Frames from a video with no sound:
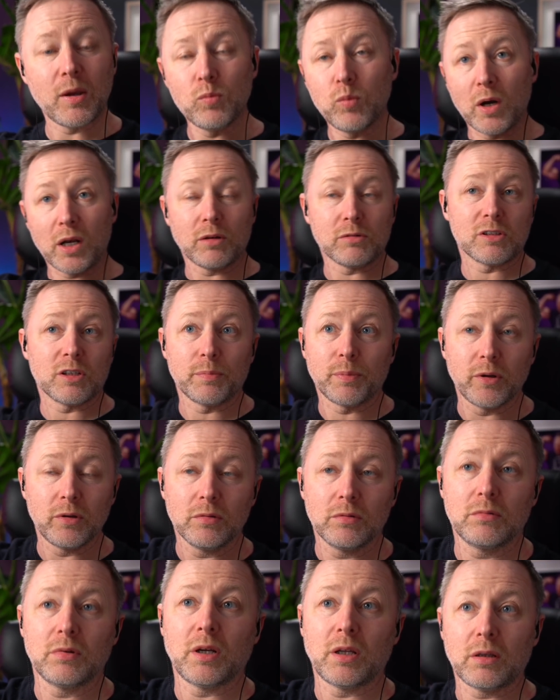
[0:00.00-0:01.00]
what? There was about
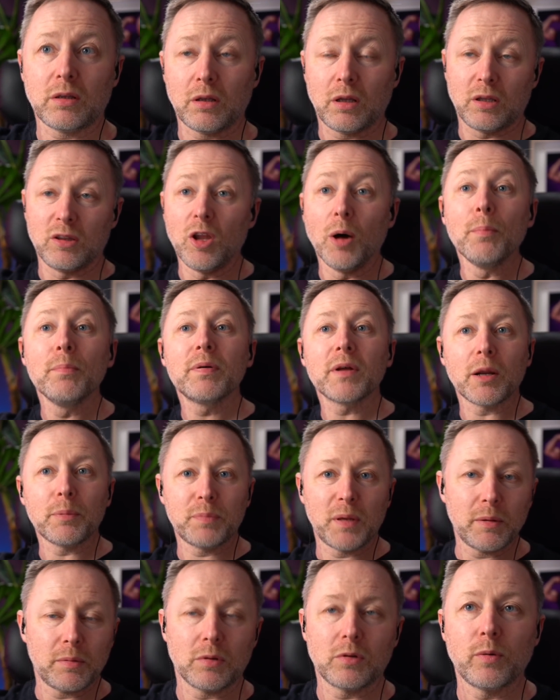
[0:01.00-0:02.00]
a number of
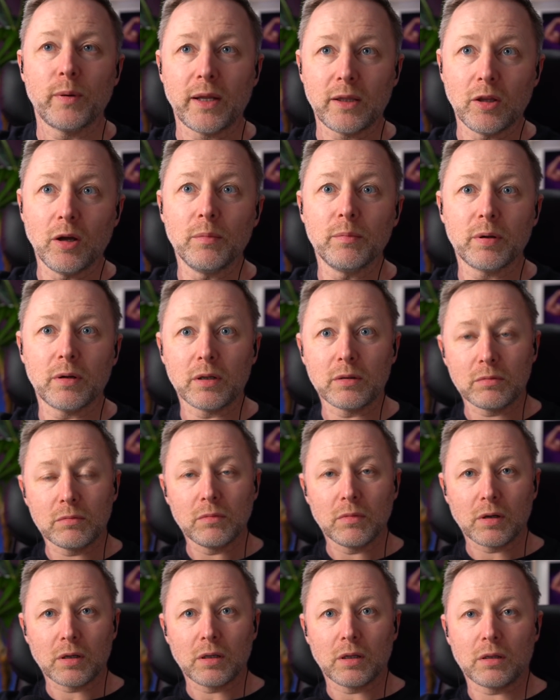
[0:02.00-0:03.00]
people, quite a number
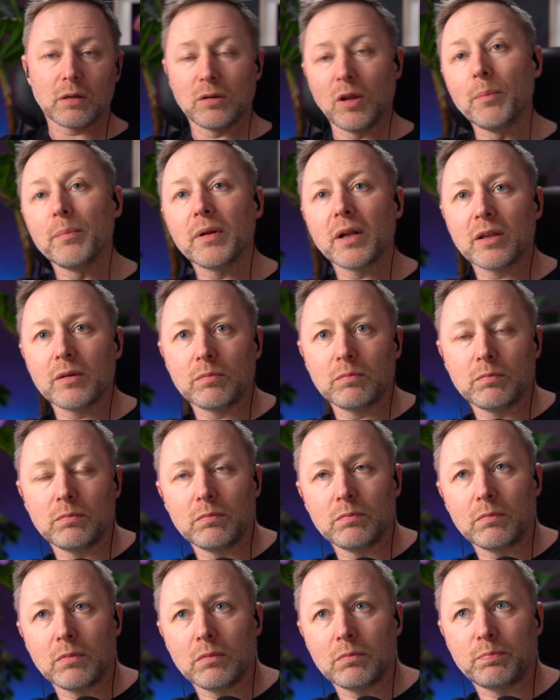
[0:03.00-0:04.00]
of
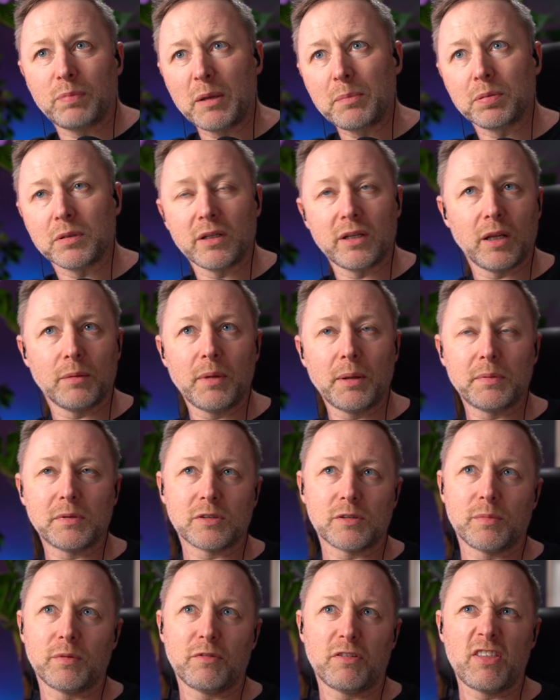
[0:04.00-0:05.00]
people in there. Maybe it was
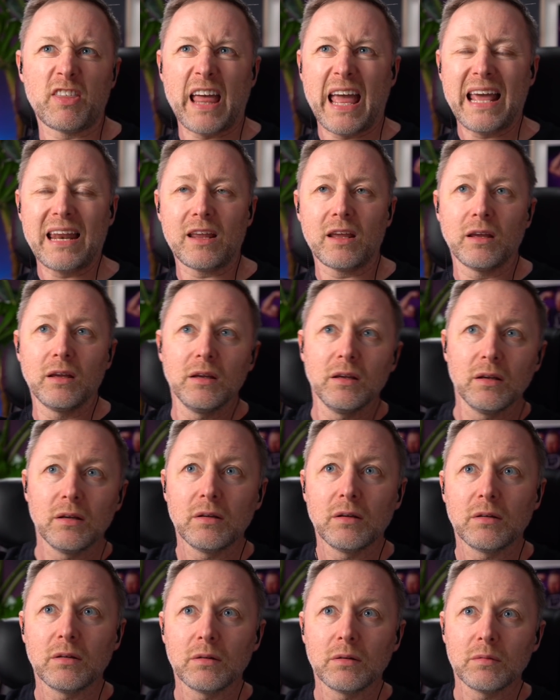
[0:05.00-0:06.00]
about 30
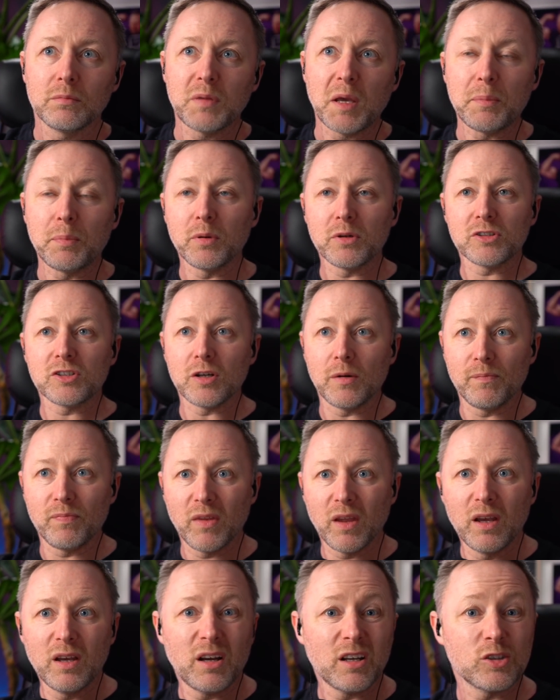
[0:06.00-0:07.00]
people or something.
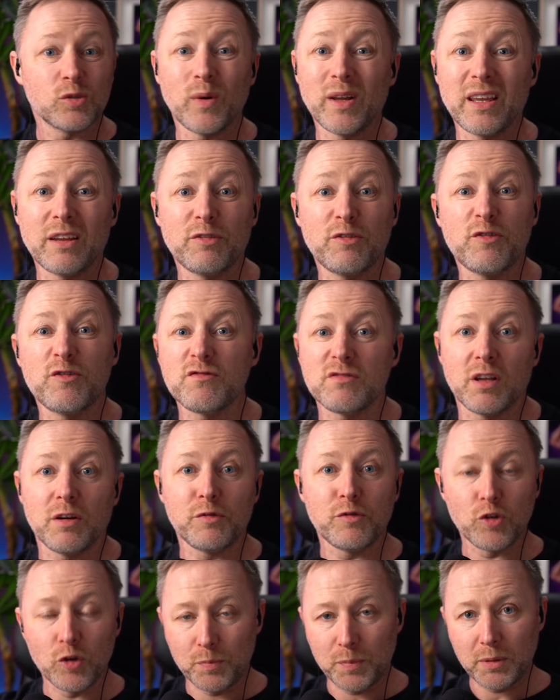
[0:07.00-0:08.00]
I was one of the
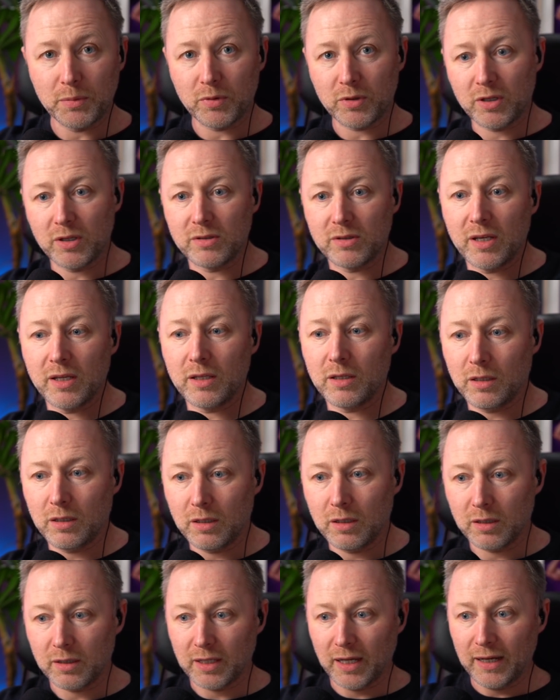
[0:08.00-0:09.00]
few people who could do
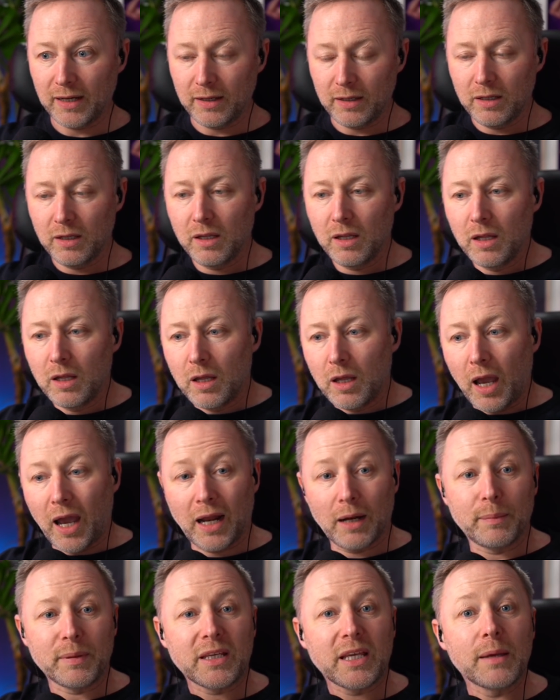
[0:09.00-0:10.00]
that. And I
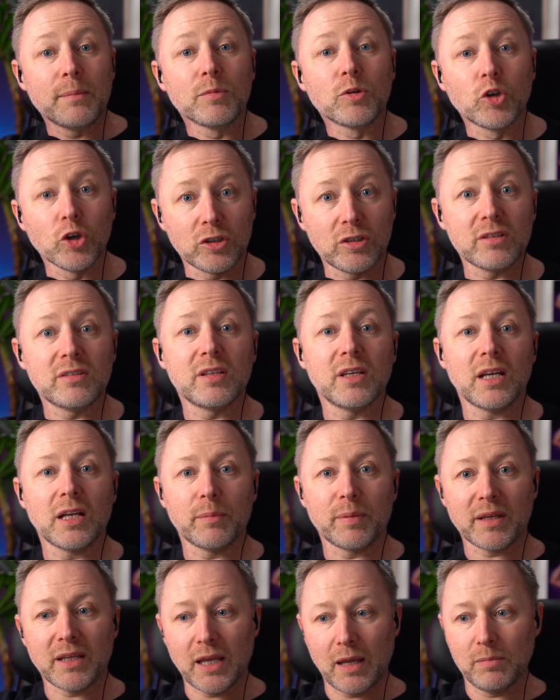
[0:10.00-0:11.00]
became good at it, and I
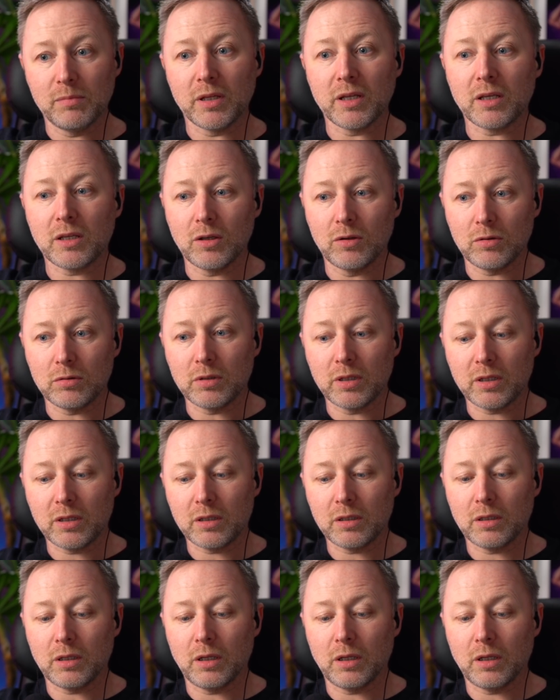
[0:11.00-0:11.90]
became like, you know, like